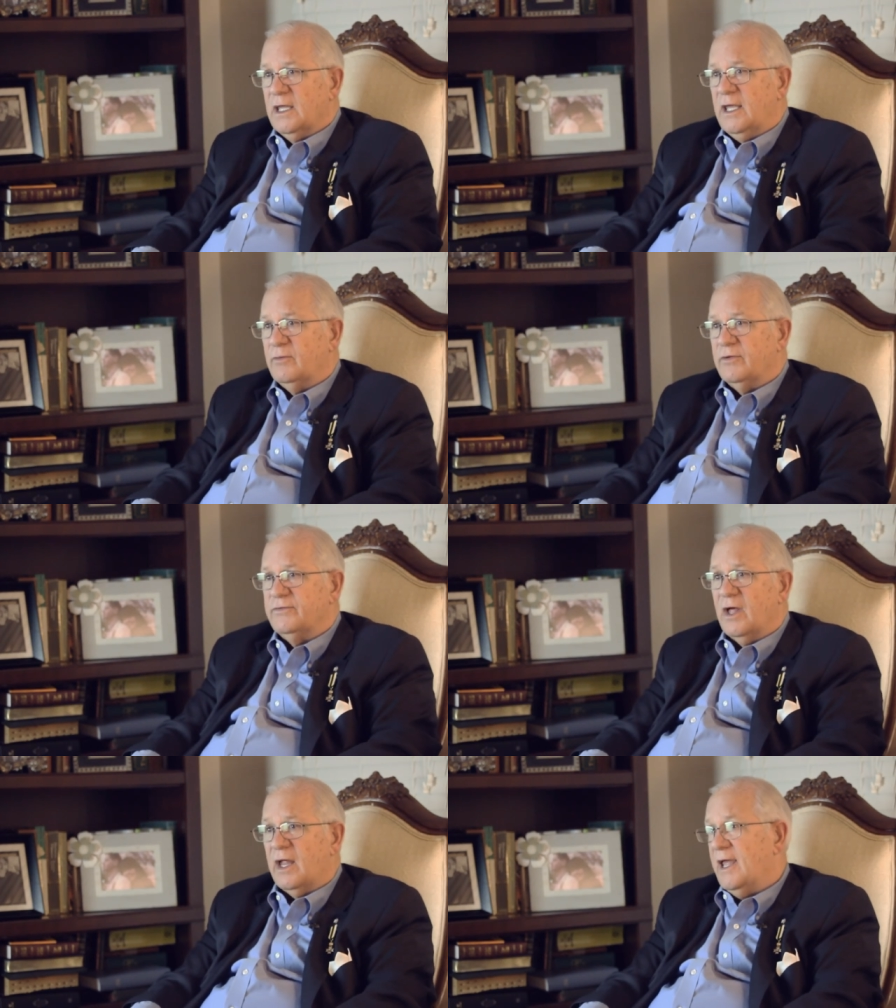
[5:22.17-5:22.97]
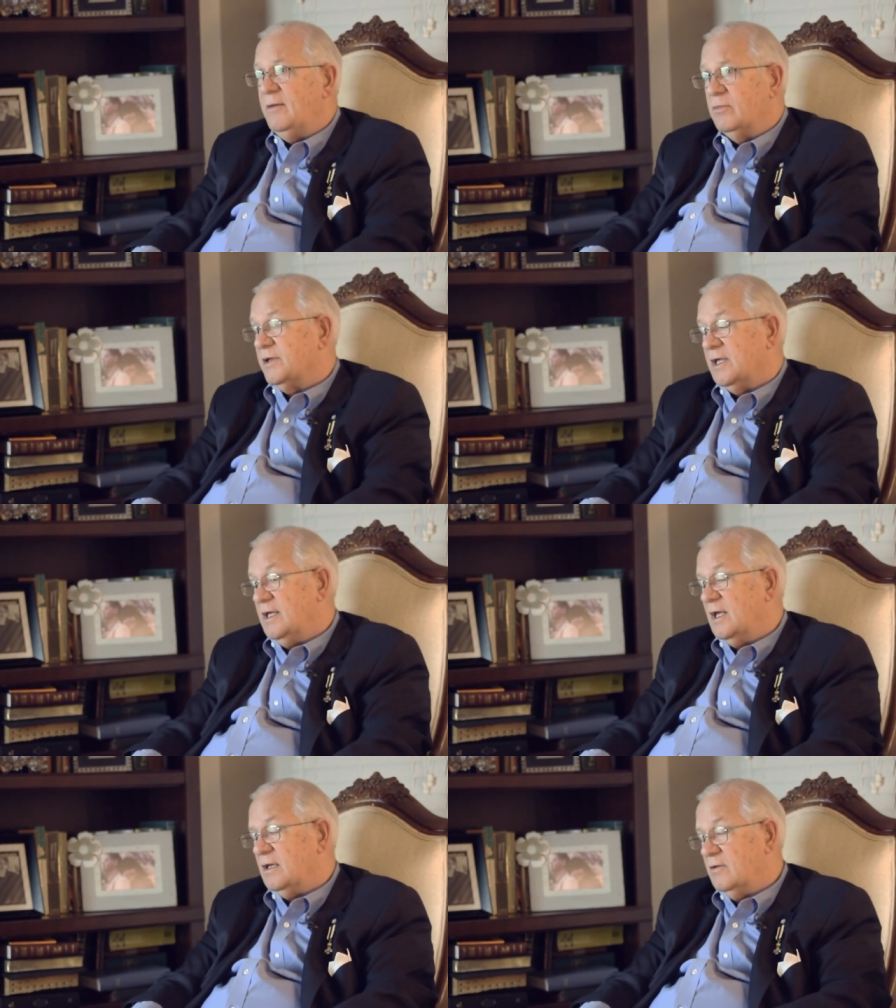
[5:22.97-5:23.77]
He was not able to
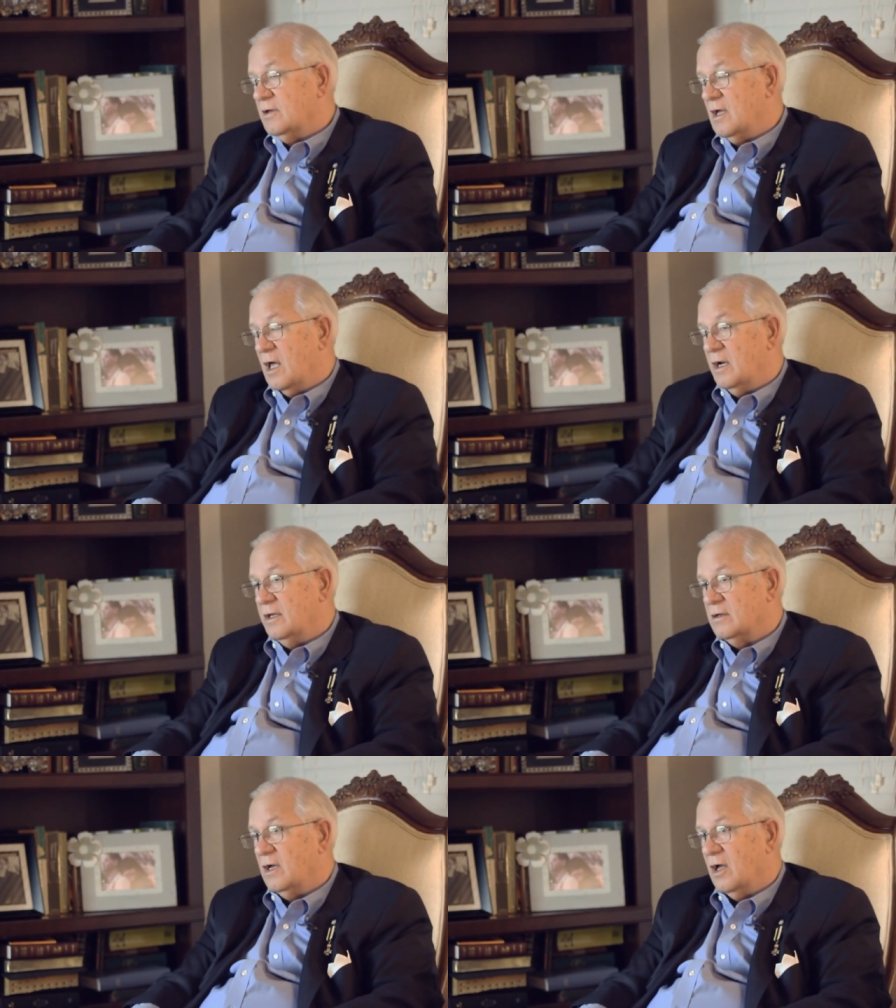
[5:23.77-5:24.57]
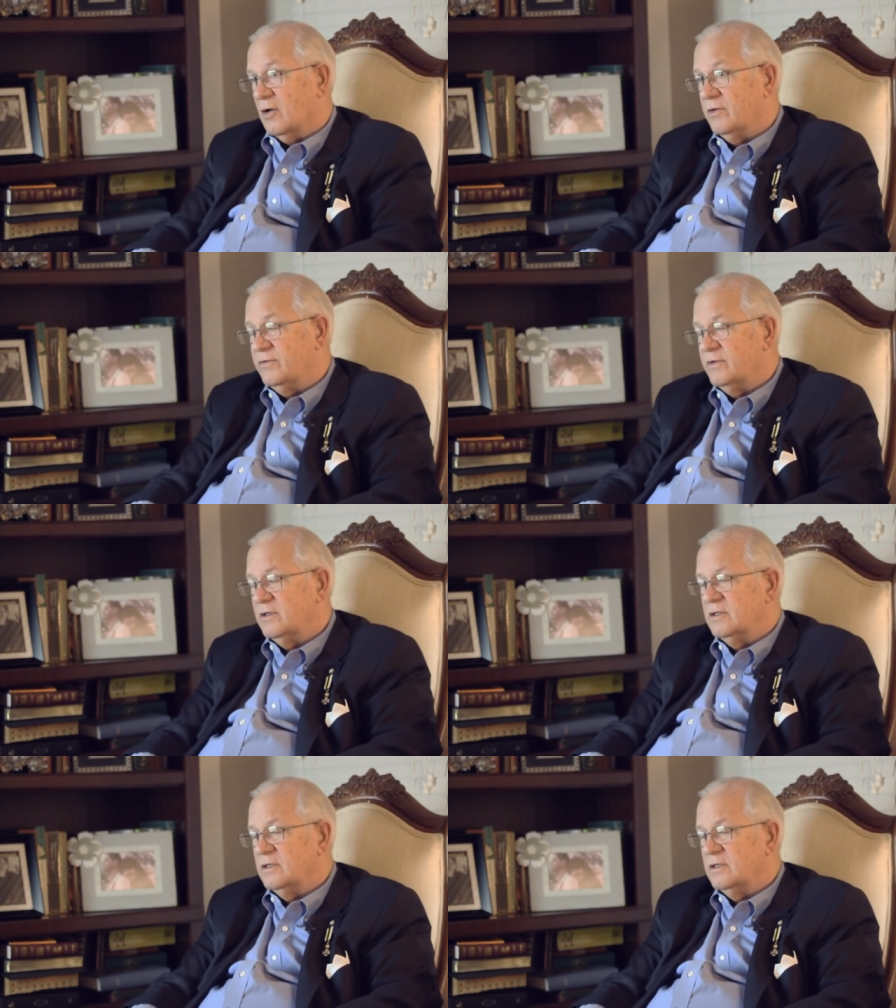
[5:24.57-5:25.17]
get to the Continental Congress